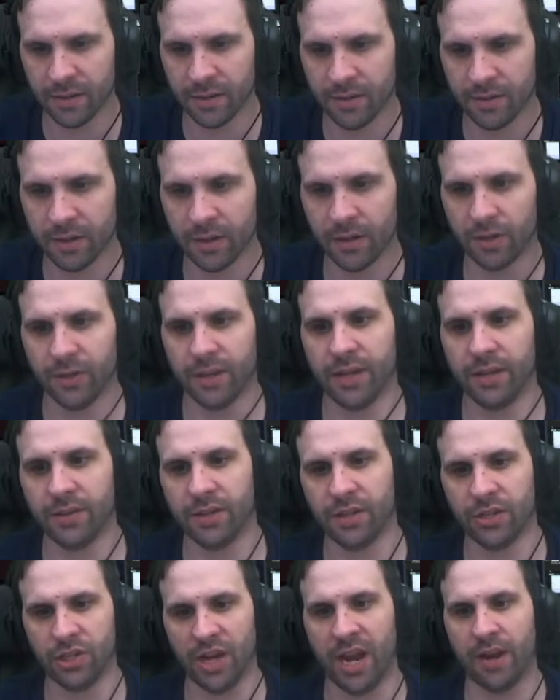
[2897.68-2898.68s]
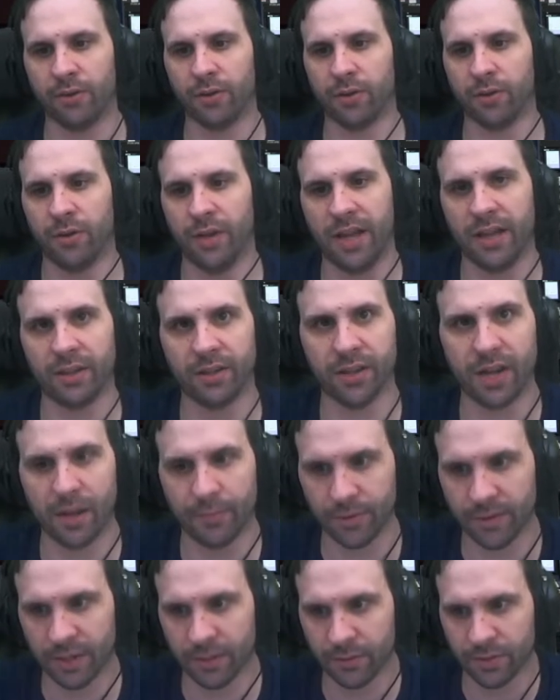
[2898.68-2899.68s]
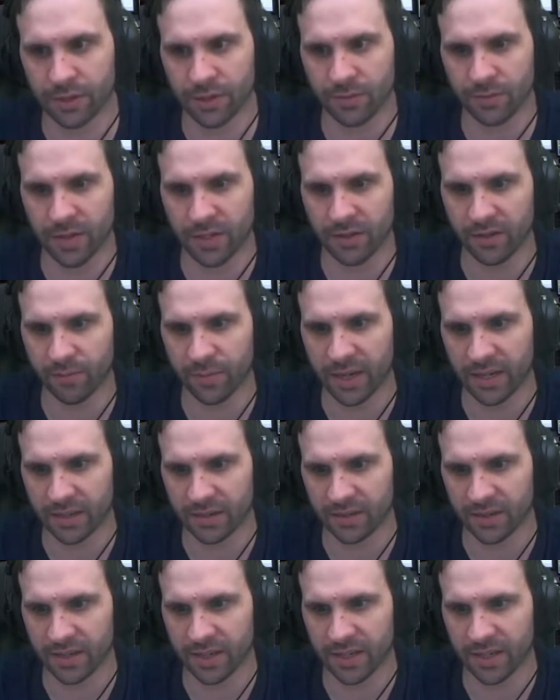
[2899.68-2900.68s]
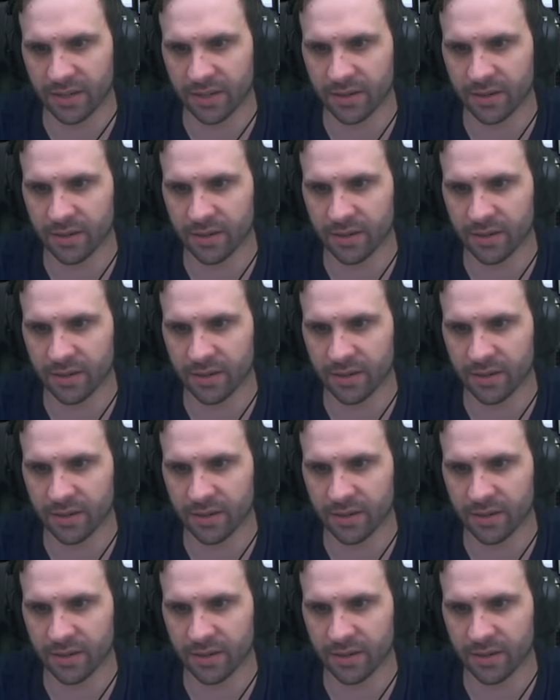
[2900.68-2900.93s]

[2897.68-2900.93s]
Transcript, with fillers: You know, the, the gyro helicopter that we just made is my design.